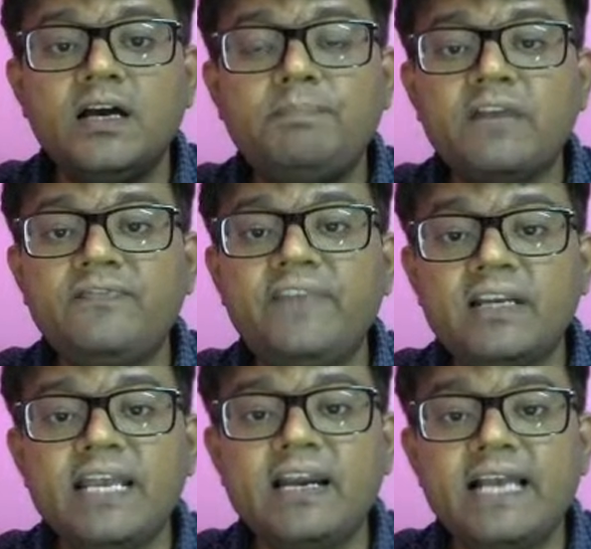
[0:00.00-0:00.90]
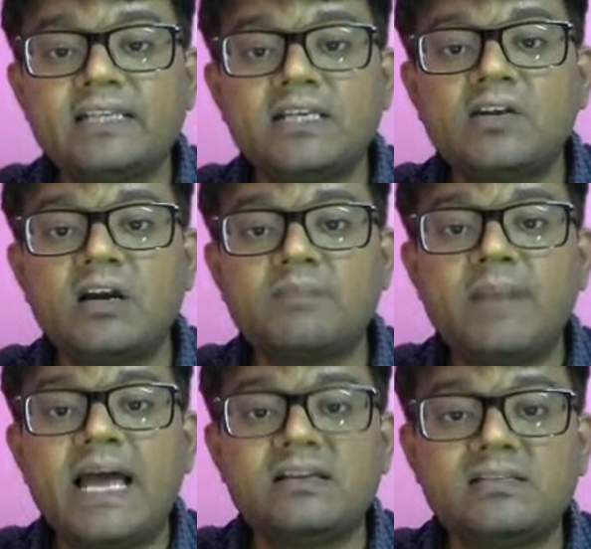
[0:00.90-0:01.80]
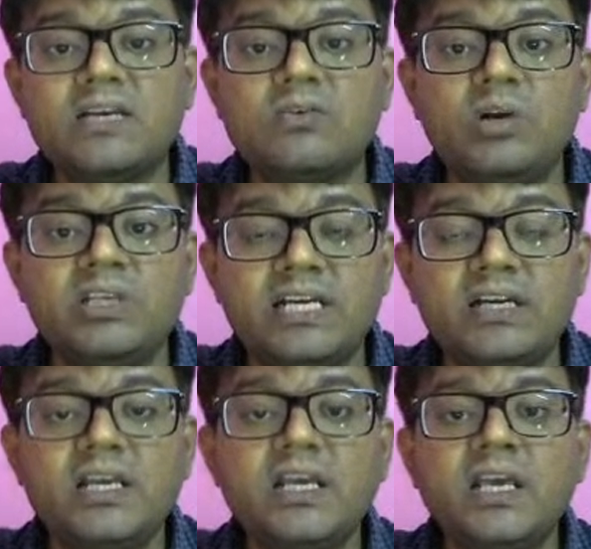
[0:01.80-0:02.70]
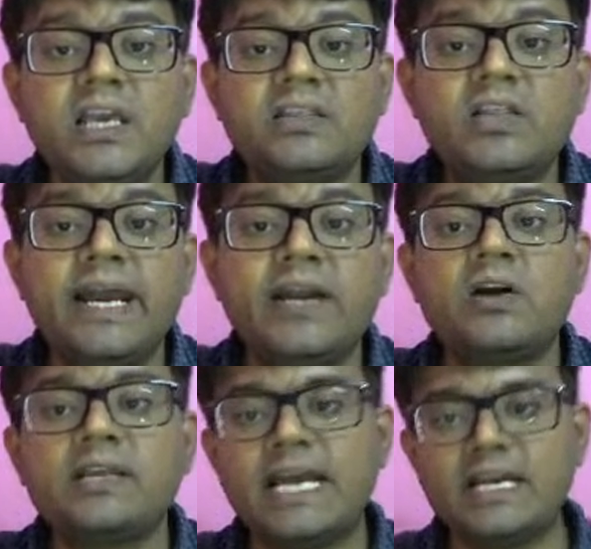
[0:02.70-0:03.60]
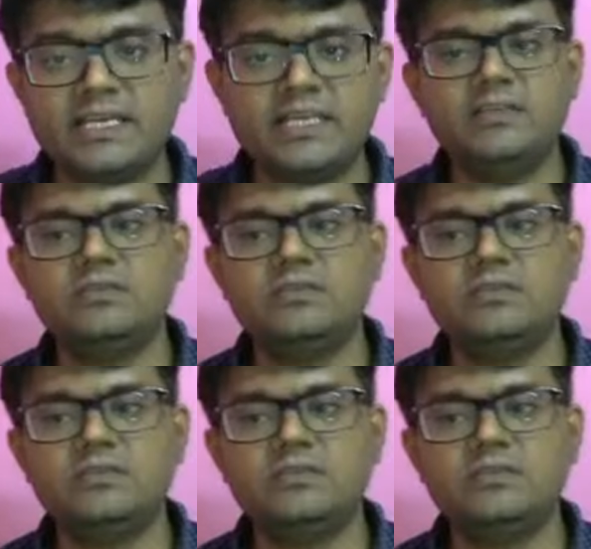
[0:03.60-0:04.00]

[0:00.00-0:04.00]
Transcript: perfectly inelastic or plastic collision in the head-on category.